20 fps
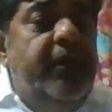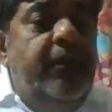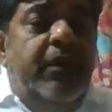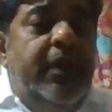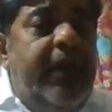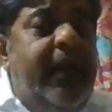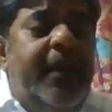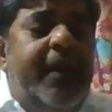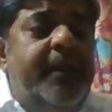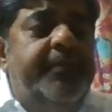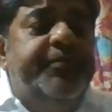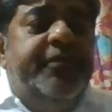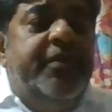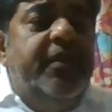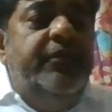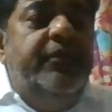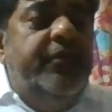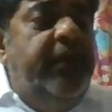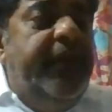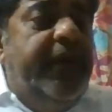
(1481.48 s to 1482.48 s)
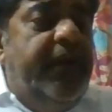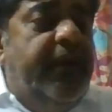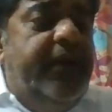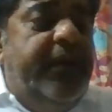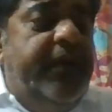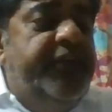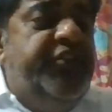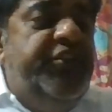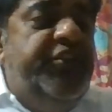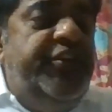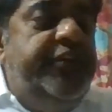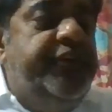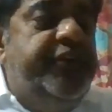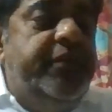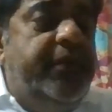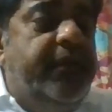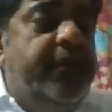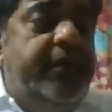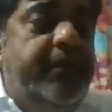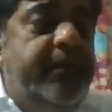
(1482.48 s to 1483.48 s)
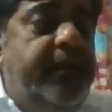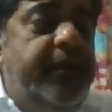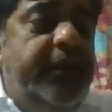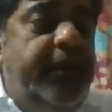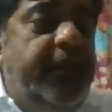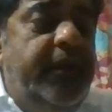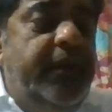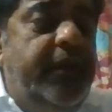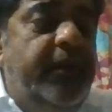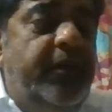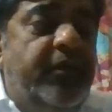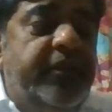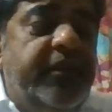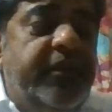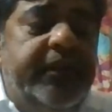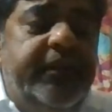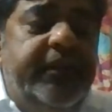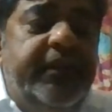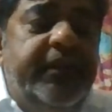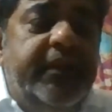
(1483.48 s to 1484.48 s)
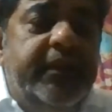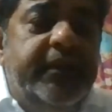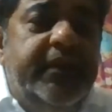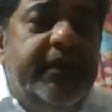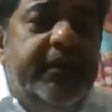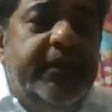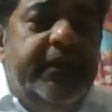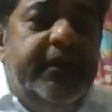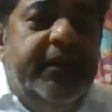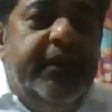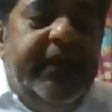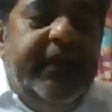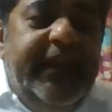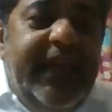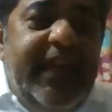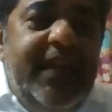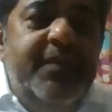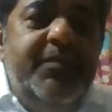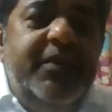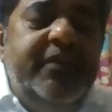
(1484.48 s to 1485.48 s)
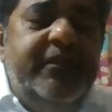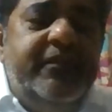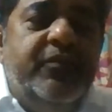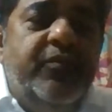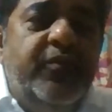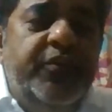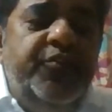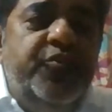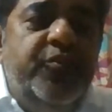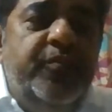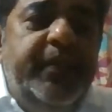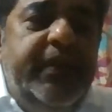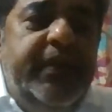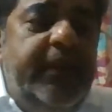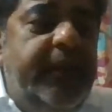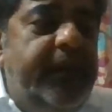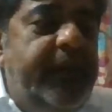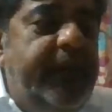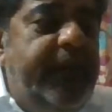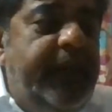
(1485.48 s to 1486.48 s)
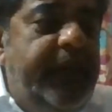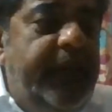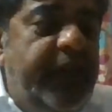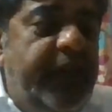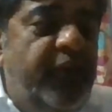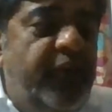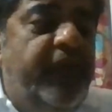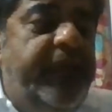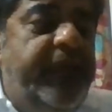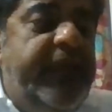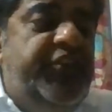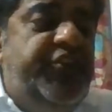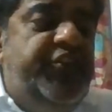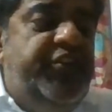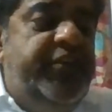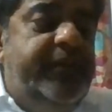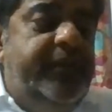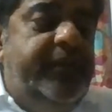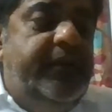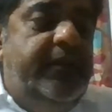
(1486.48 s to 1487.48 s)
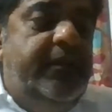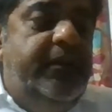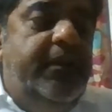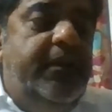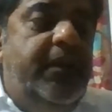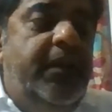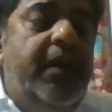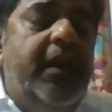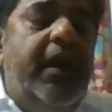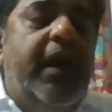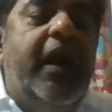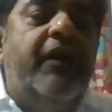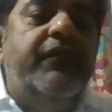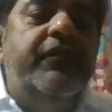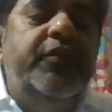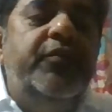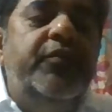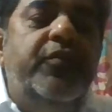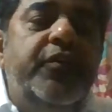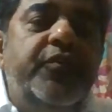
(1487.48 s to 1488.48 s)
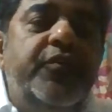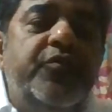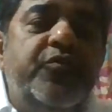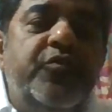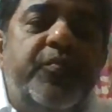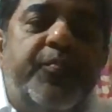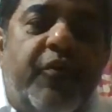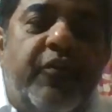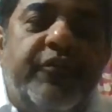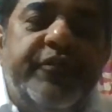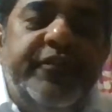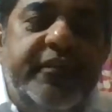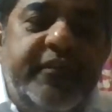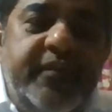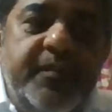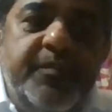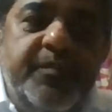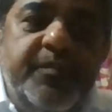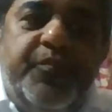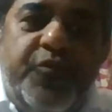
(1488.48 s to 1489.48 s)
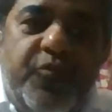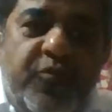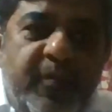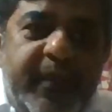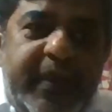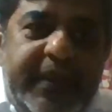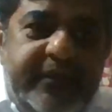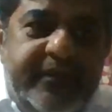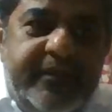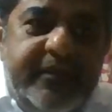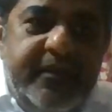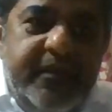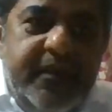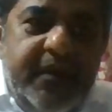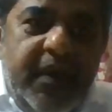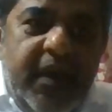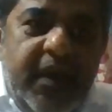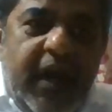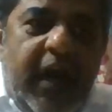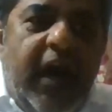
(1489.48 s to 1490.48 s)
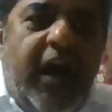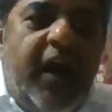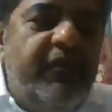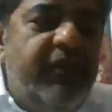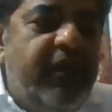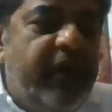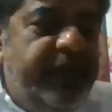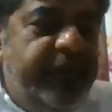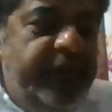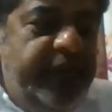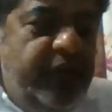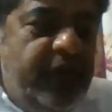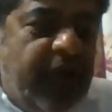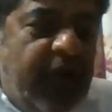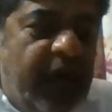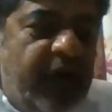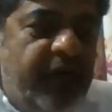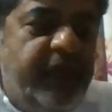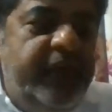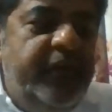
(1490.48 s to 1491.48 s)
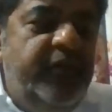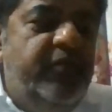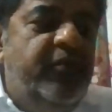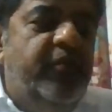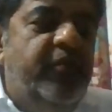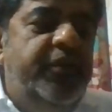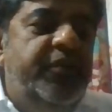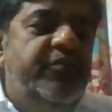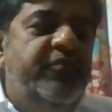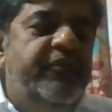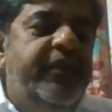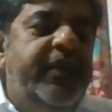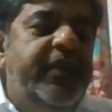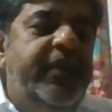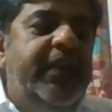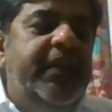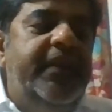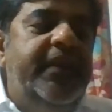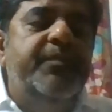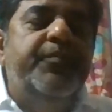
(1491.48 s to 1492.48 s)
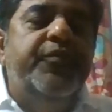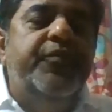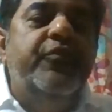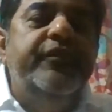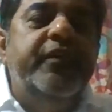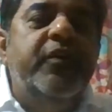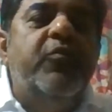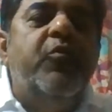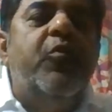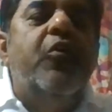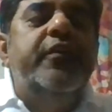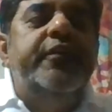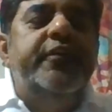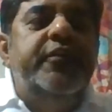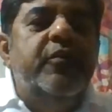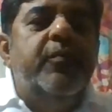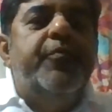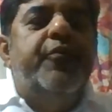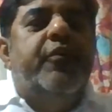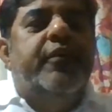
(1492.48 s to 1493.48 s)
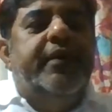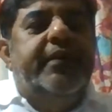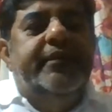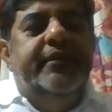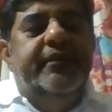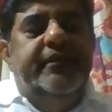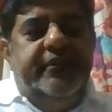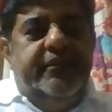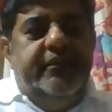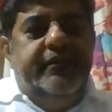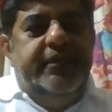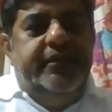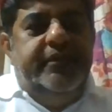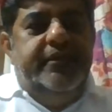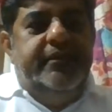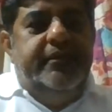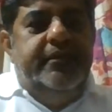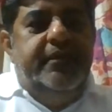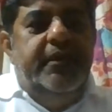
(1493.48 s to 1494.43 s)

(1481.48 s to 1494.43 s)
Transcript: No, absolutely, Ashish. The game is going to be in innovation. How are you going to do process improvements? How are you going to really improve the quality of products and services?